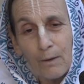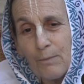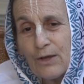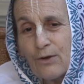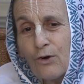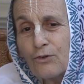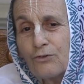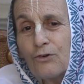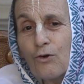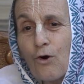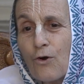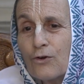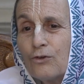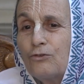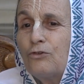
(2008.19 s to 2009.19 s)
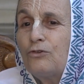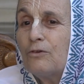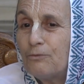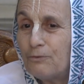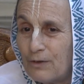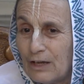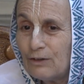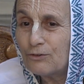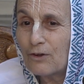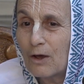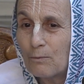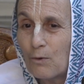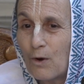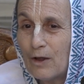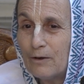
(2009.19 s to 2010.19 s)
Because in order to defeat
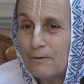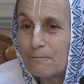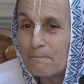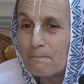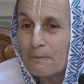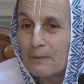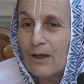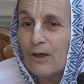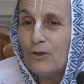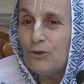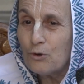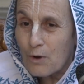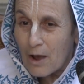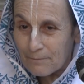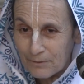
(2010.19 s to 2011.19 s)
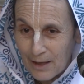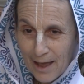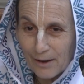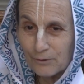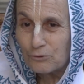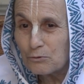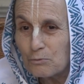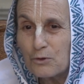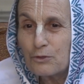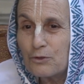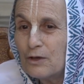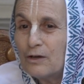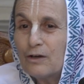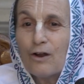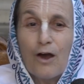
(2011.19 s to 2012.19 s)
someone, you have to enter
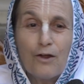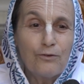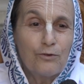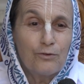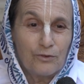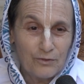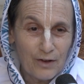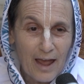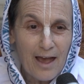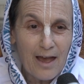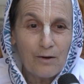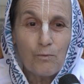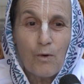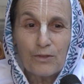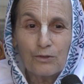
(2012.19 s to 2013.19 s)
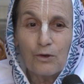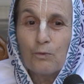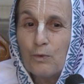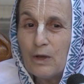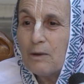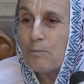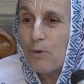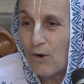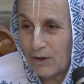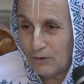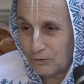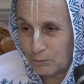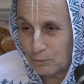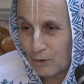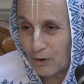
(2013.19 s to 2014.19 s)
within and understand what their weak
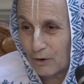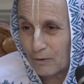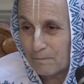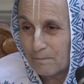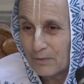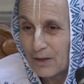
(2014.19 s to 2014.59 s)
points were.